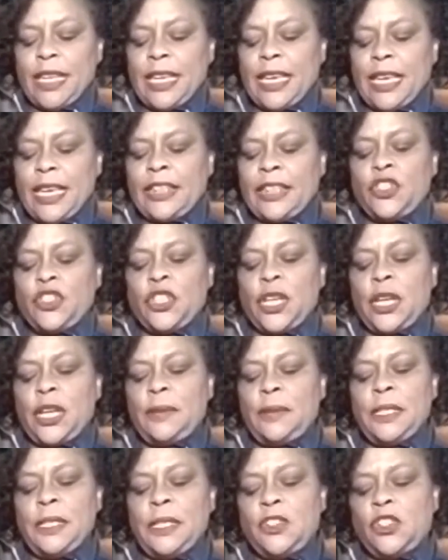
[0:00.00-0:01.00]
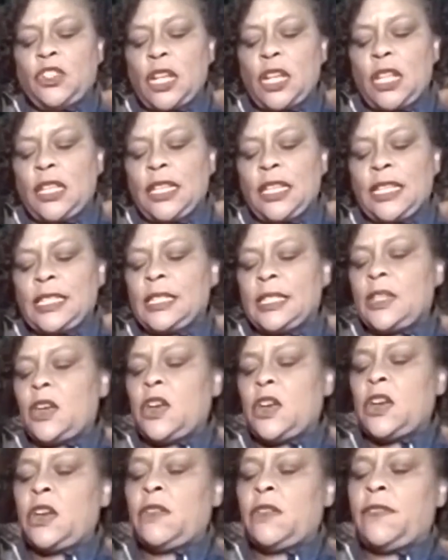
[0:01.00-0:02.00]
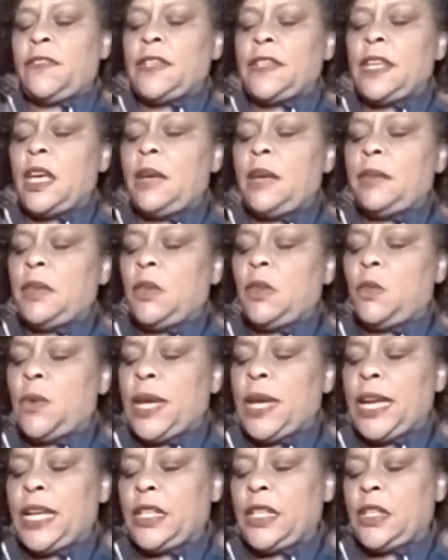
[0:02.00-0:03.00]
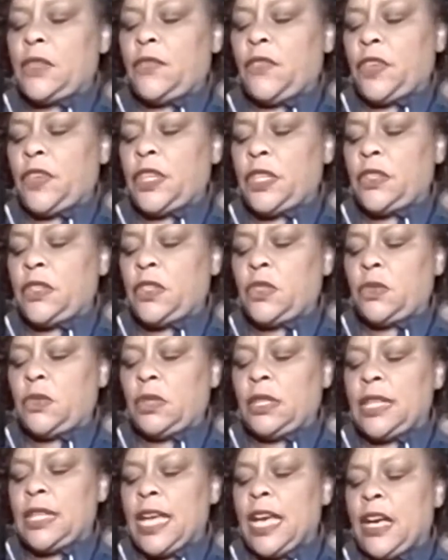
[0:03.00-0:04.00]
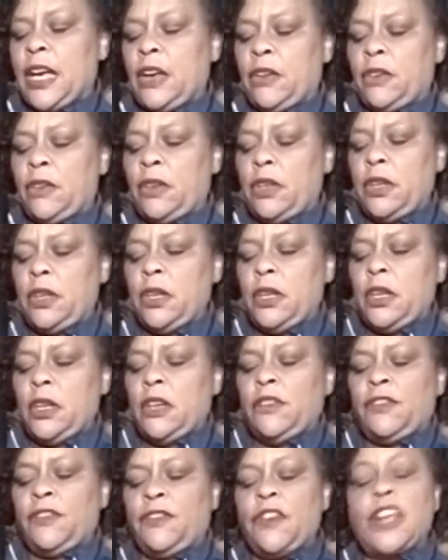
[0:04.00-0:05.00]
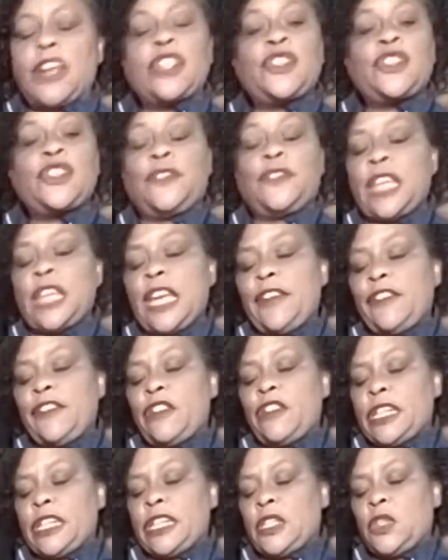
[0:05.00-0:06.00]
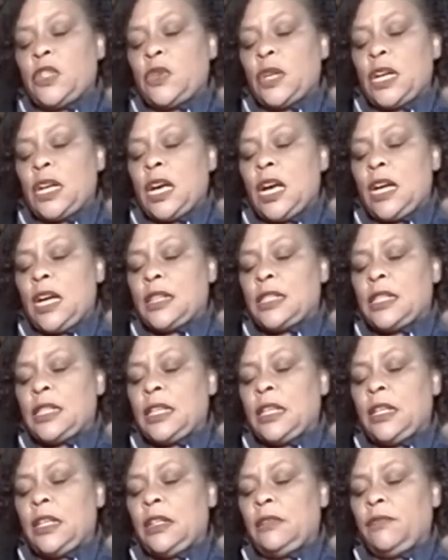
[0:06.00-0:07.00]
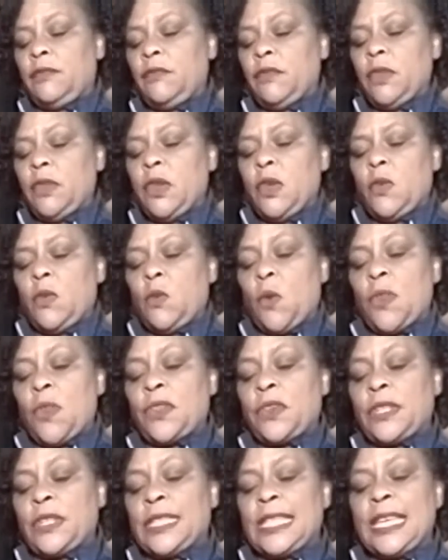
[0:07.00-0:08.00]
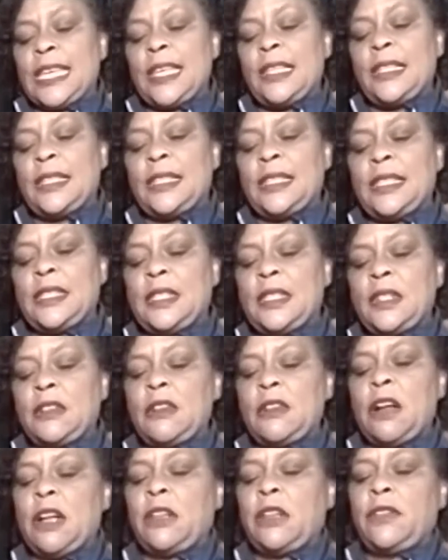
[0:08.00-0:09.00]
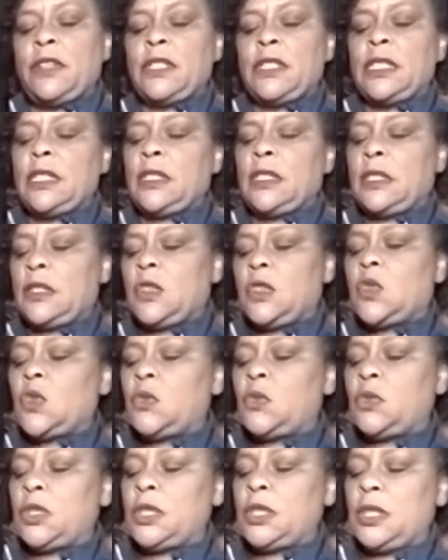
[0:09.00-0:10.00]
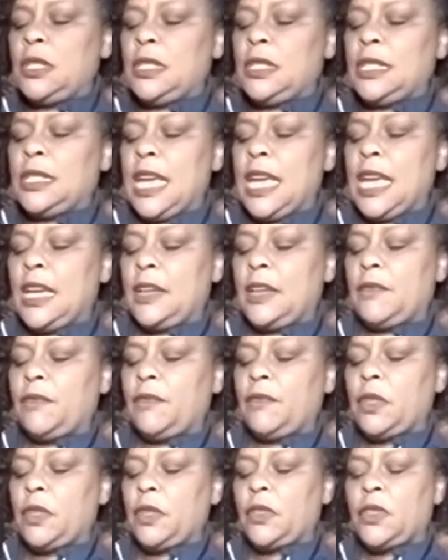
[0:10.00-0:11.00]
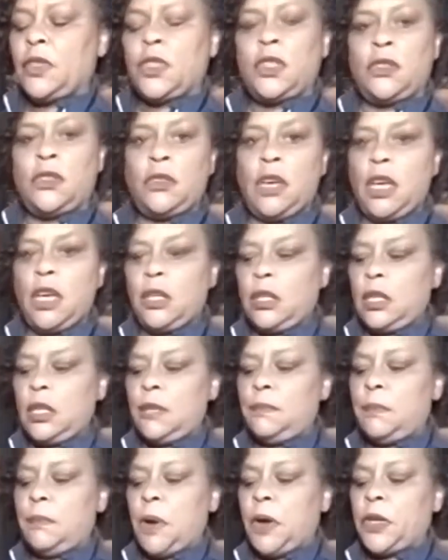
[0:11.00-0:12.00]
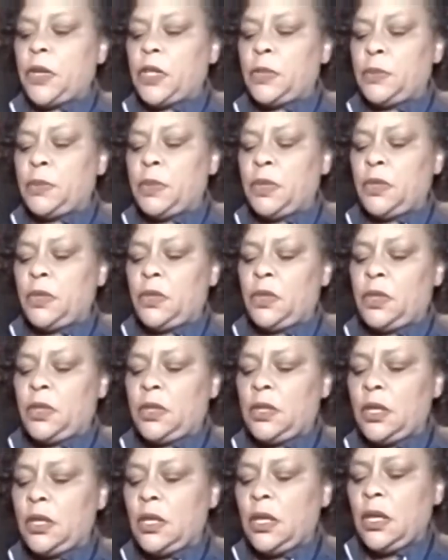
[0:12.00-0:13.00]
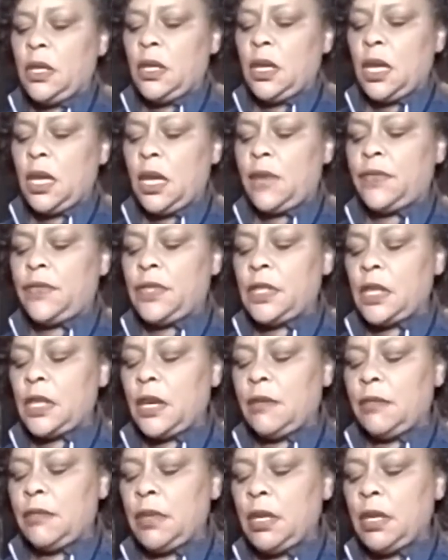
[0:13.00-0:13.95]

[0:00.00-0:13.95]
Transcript: And jams and jellies are a phenomenal way for you to allow fresh flavor into a cocktail, whether it's in the season or out of the season. So I'm just going to take 2 healthy bar spoons of some